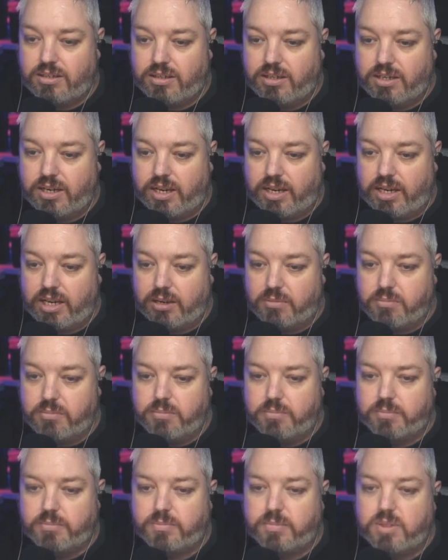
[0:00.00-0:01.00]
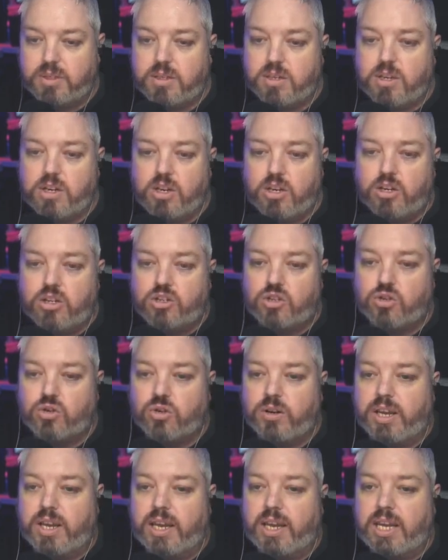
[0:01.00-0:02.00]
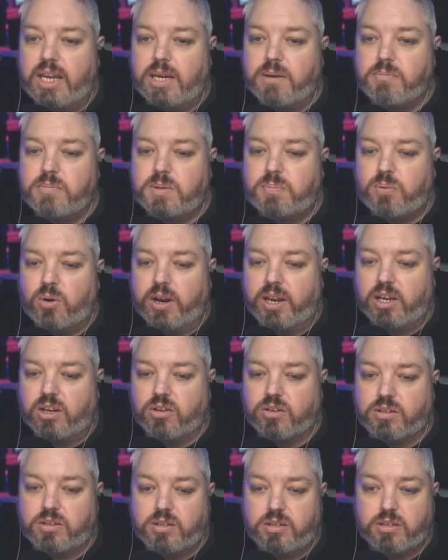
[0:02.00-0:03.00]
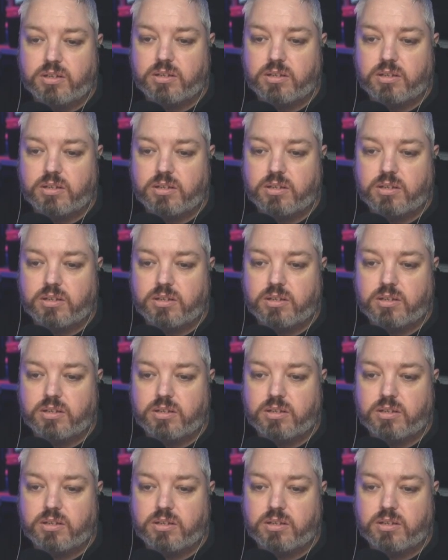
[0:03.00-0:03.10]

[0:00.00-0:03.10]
and aim. So aim's pretty good.